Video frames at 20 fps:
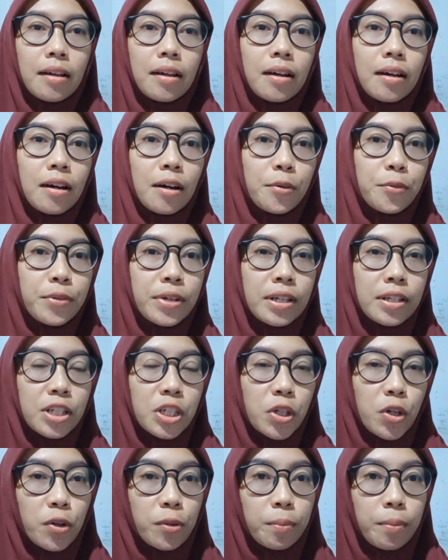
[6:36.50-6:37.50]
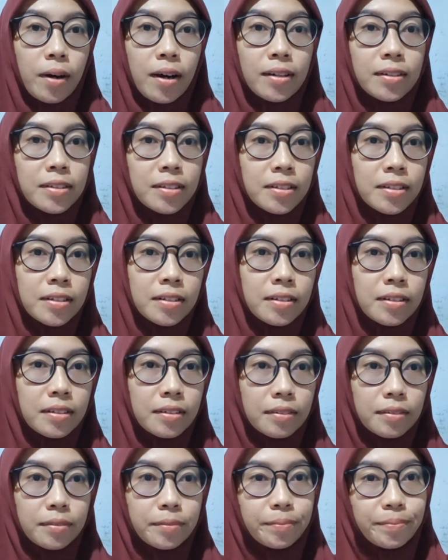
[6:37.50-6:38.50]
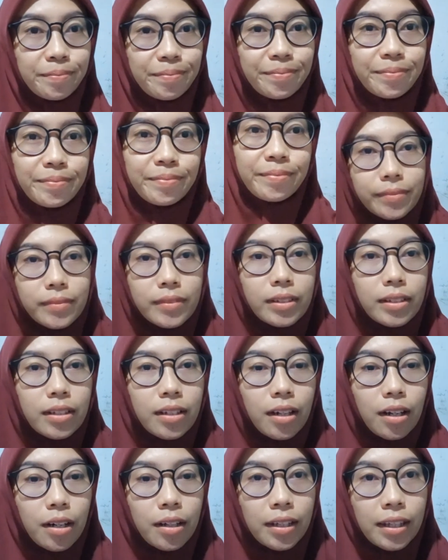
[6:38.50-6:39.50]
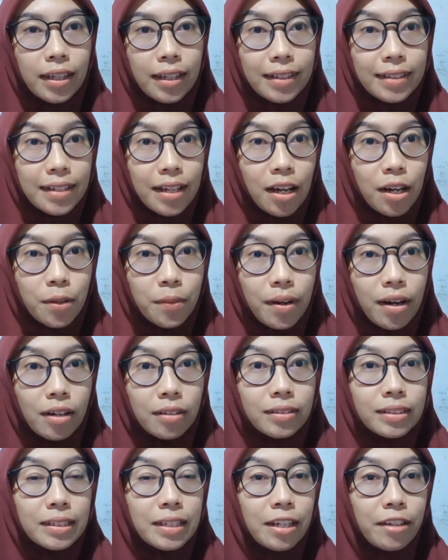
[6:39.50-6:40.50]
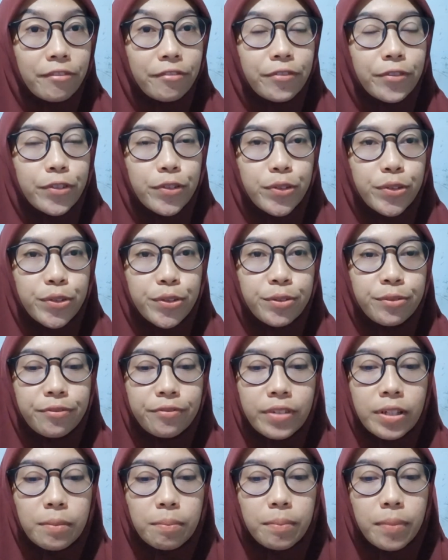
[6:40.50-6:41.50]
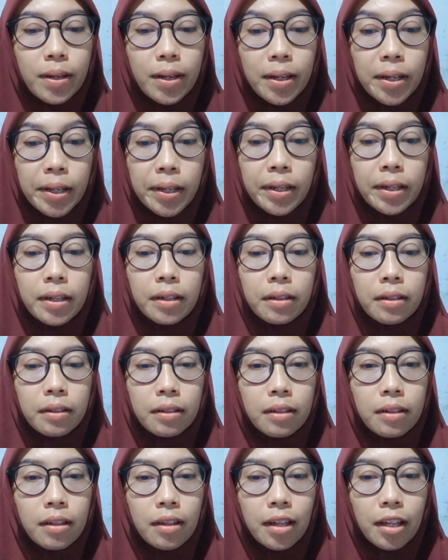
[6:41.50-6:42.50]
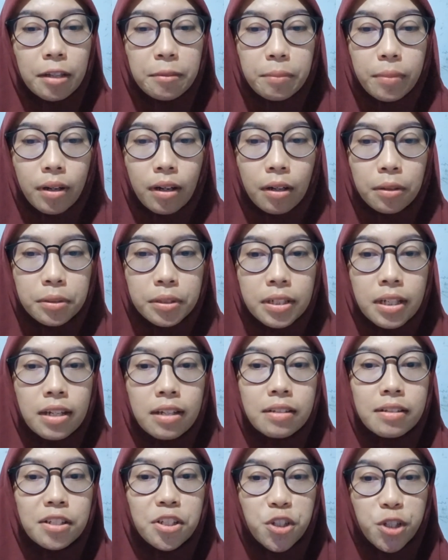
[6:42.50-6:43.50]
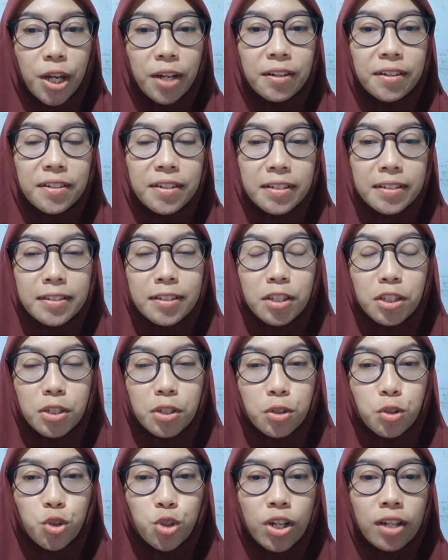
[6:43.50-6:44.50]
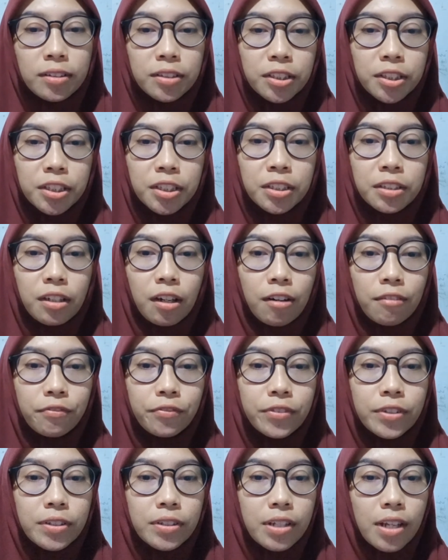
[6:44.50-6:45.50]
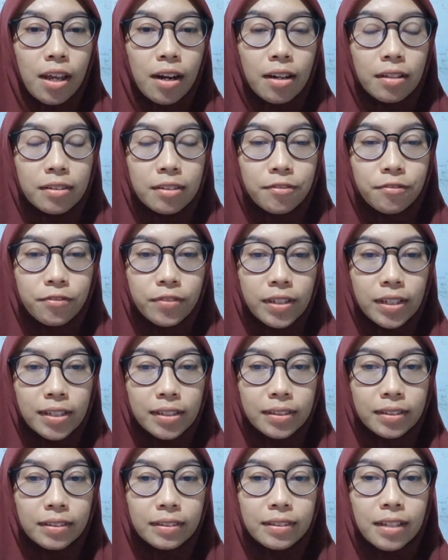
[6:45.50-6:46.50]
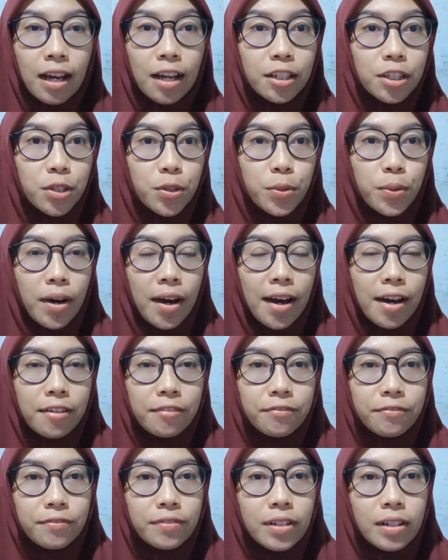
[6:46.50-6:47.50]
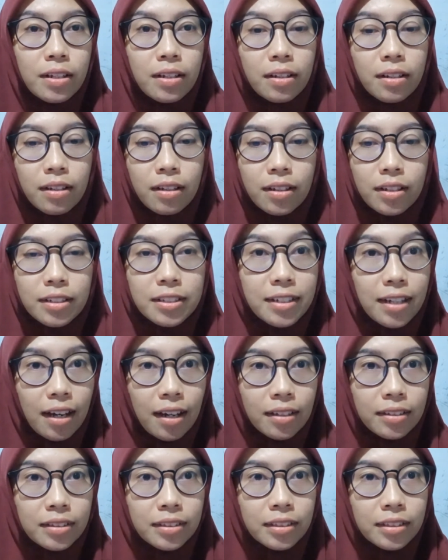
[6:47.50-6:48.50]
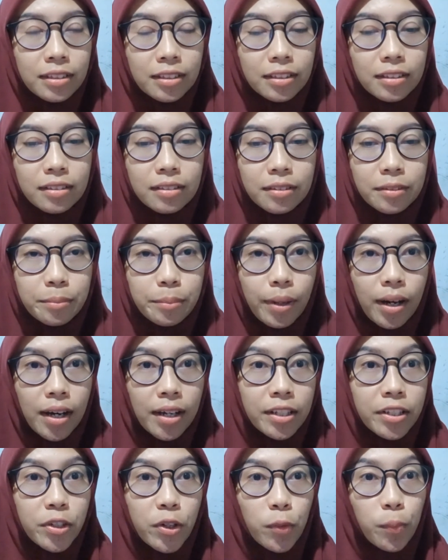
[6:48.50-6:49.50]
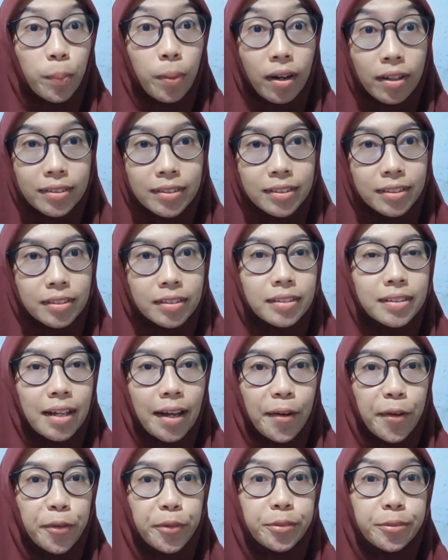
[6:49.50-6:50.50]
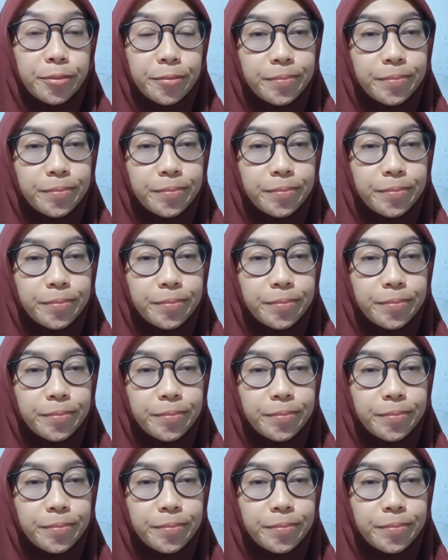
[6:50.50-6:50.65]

with your partner. Okay, now I'll give you feedback about the general structure of the narrative text that you have done by your partner now.